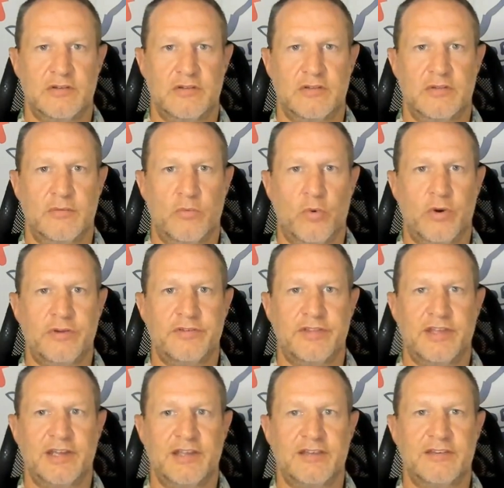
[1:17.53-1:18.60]
the worst
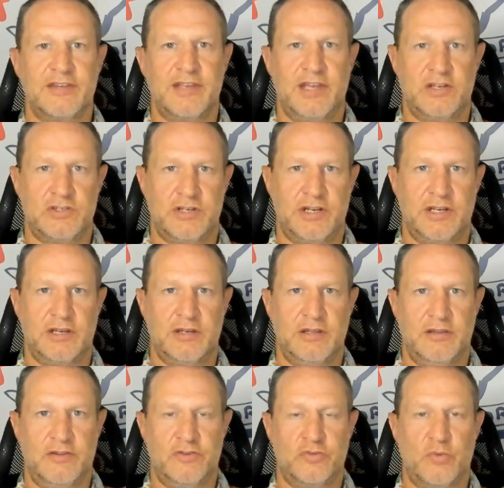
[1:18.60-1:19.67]
thing is the itching and
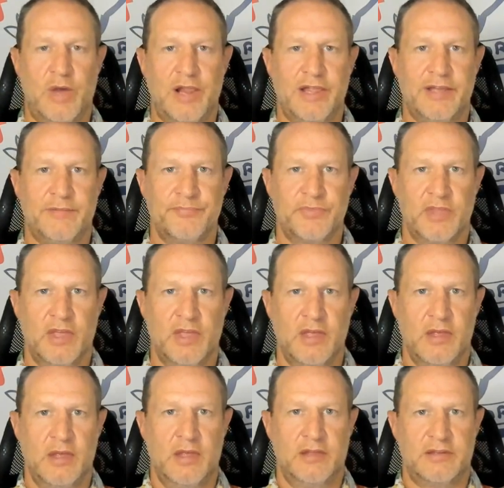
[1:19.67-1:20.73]
the swelling,
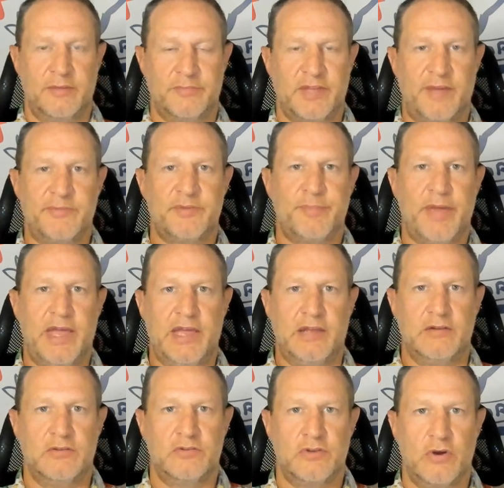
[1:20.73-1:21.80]
sometimes
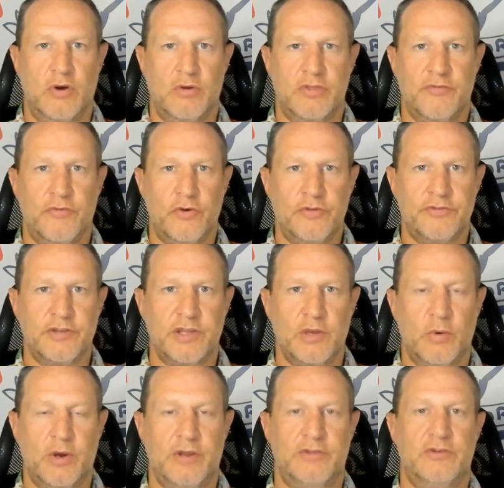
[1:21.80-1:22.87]
pain. So the first thing you
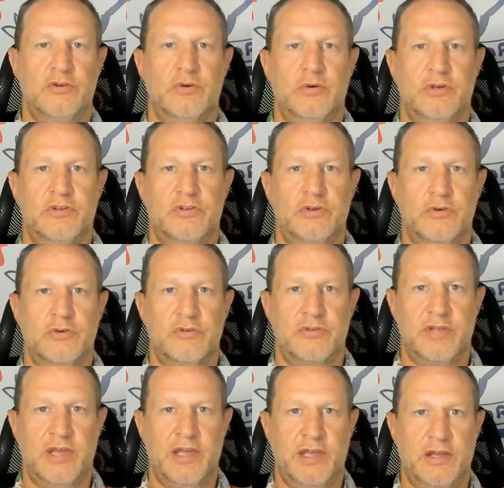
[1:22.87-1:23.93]
want to do is use
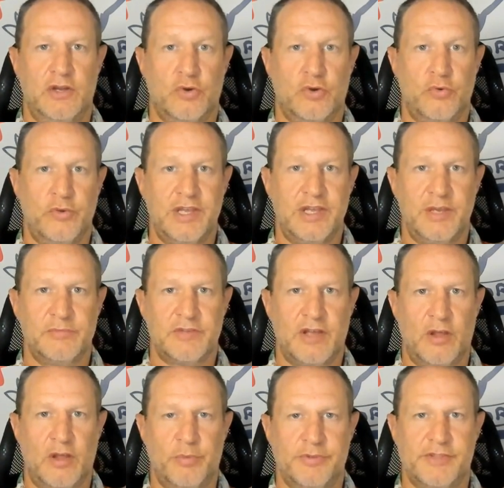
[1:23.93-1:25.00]
a cream to
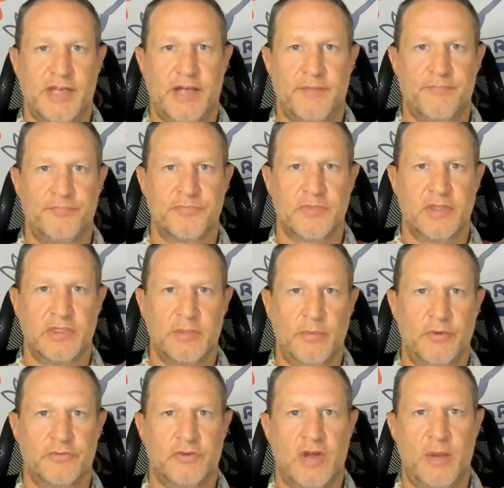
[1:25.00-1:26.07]
help with that. The
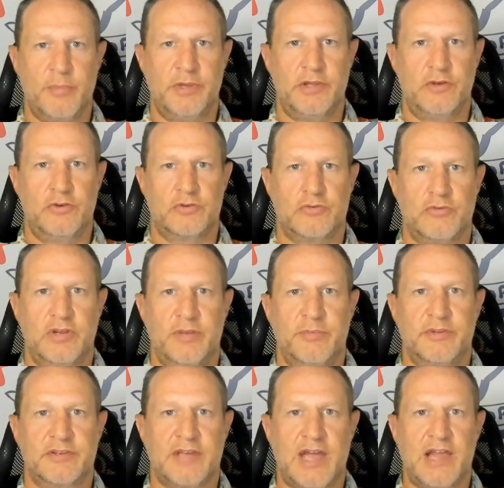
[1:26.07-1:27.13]
most commonly used cream
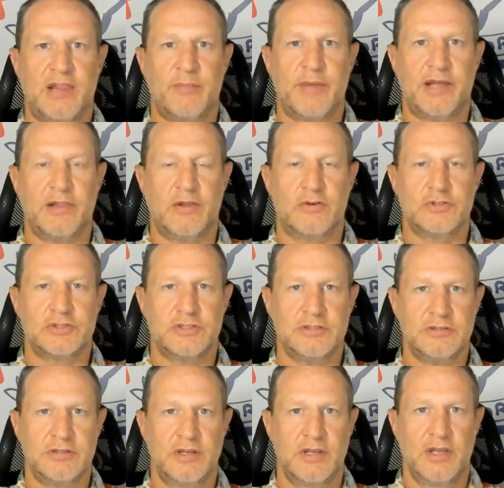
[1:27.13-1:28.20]
is calamine lotion,
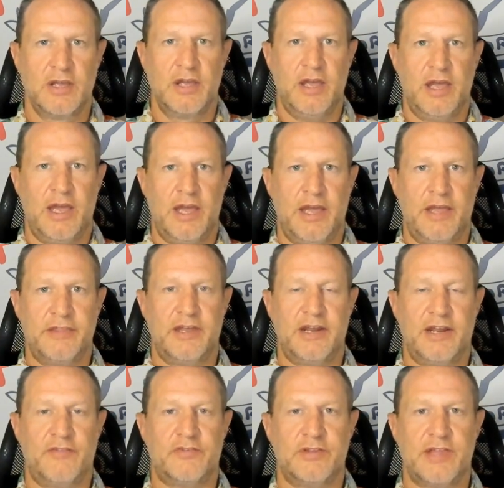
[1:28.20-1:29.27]
and then
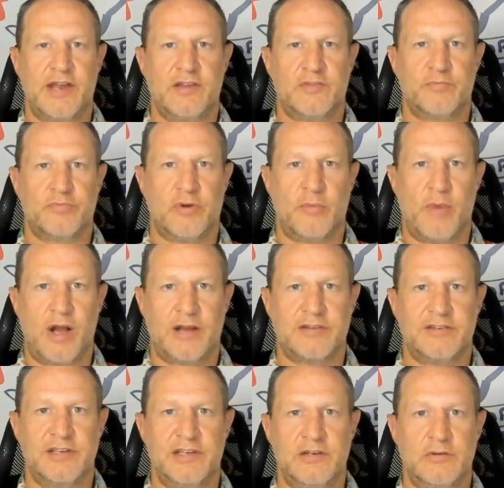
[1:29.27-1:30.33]
after that is
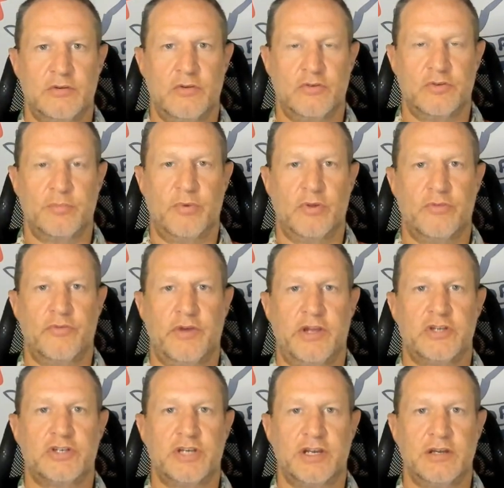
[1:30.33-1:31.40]
pramoxine. Those are both for
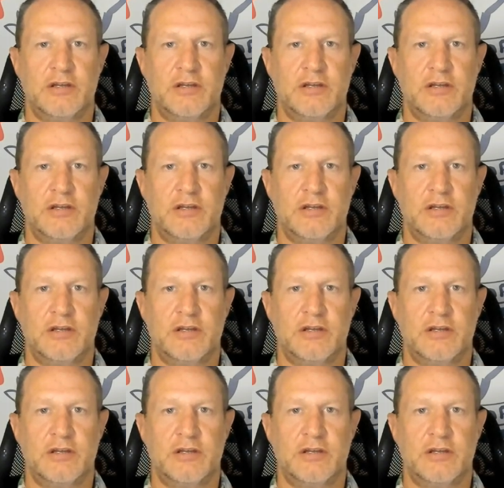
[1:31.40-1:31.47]
itching.